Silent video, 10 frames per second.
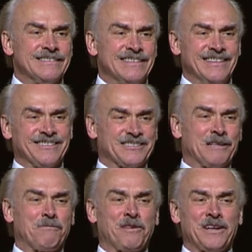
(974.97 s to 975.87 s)
you know,
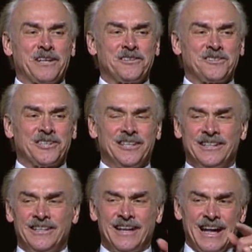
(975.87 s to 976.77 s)
some things
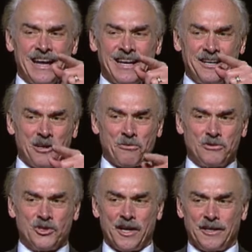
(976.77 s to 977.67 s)
don't
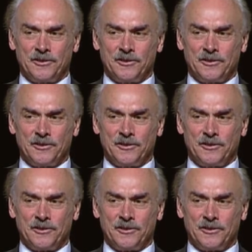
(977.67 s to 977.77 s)
change.